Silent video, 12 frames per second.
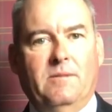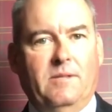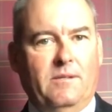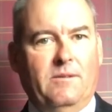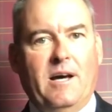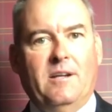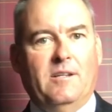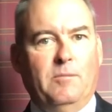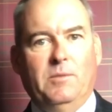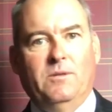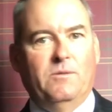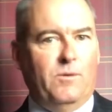you know, out of the
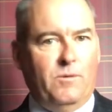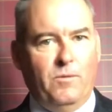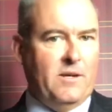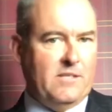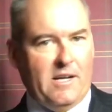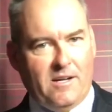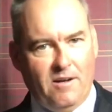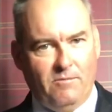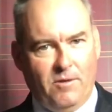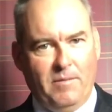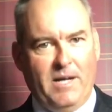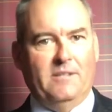blue. Well, where does that come
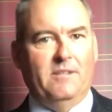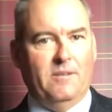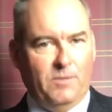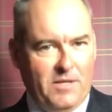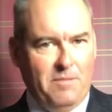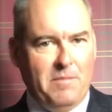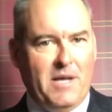from? I don't know. Well, he